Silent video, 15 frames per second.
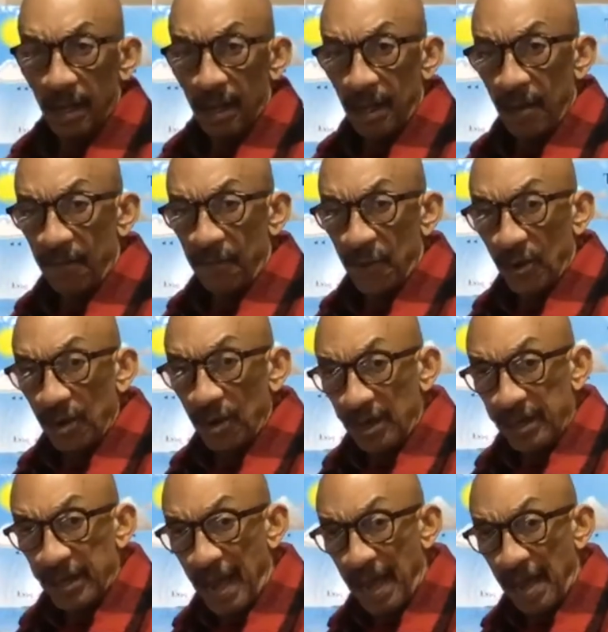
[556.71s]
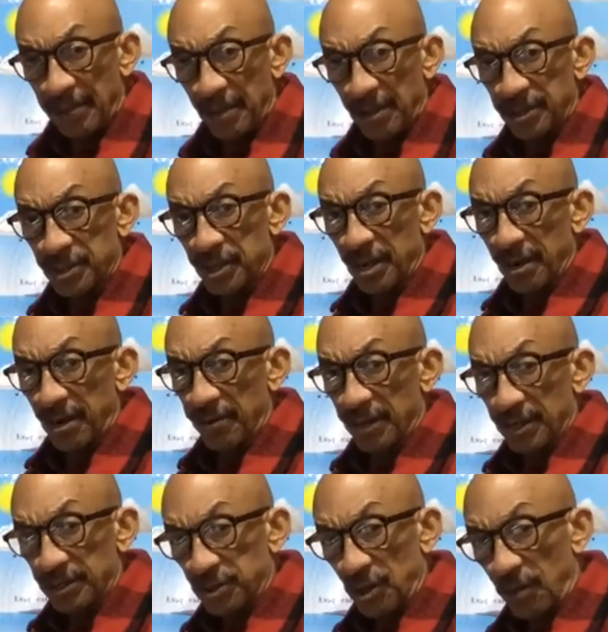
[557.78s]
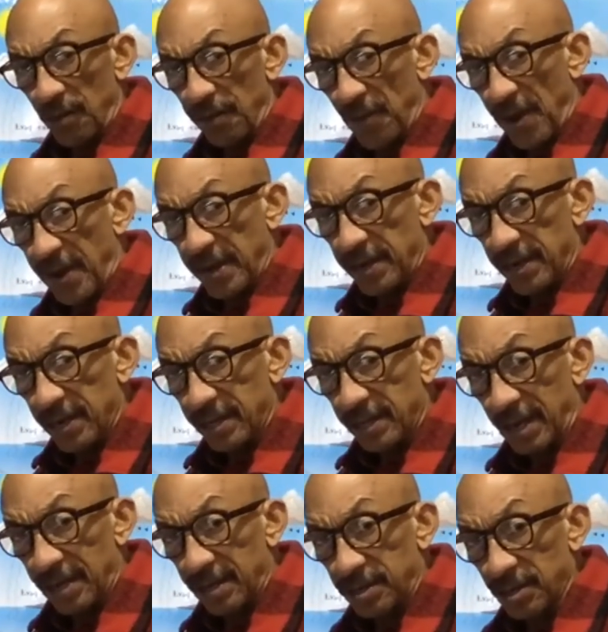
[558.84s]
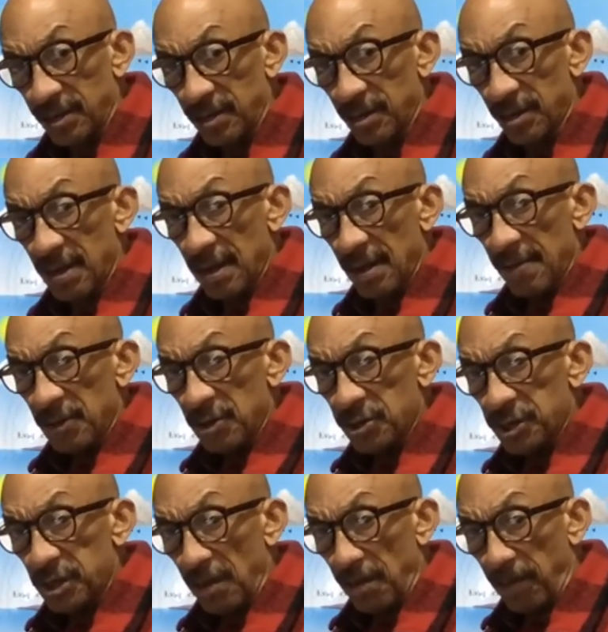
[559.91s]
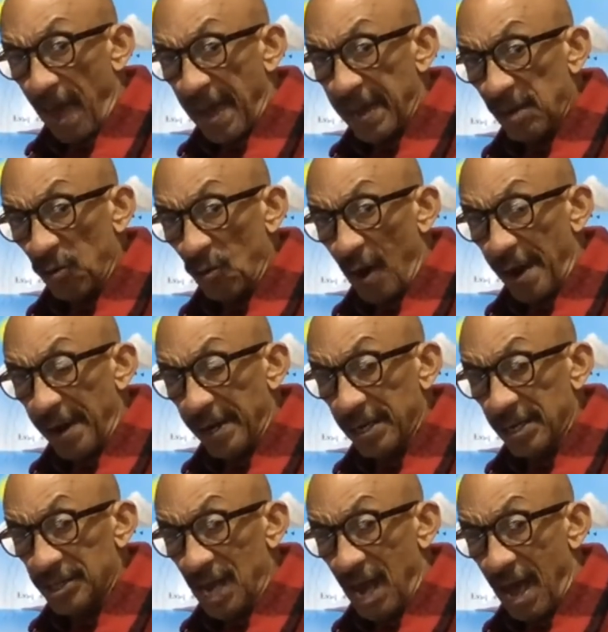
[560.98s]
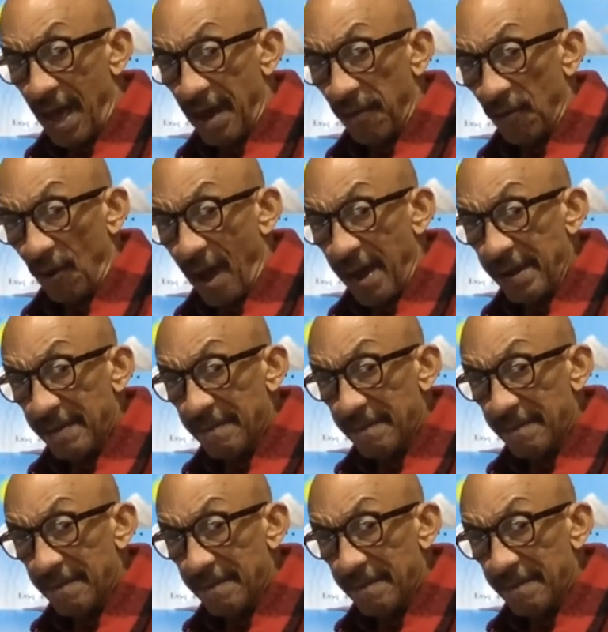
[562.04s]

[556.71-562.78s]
If you look down the center of this tube, if I could get that to you, you see a black and white design, right?